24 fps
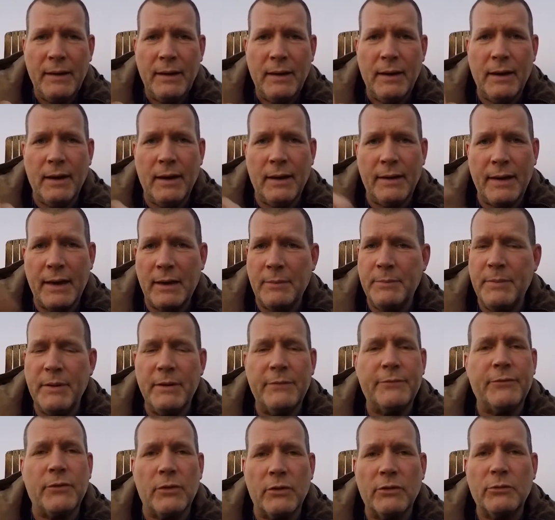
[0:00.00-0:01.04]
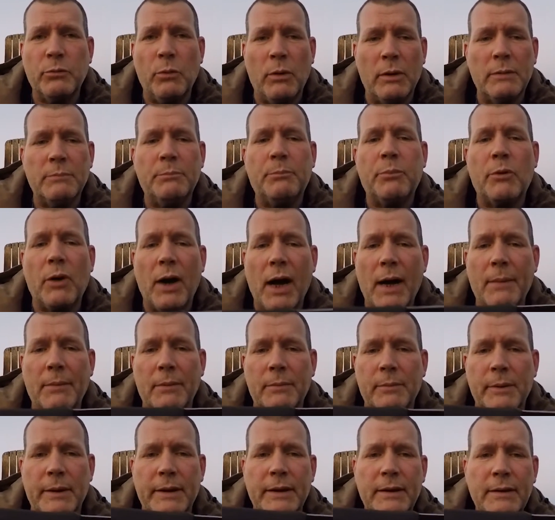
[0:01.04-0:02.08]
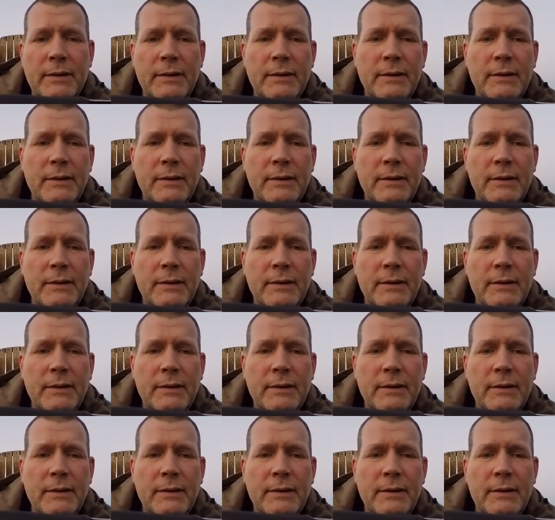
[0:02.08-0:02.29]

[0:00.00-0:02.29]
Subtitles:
That'll be the first one probably.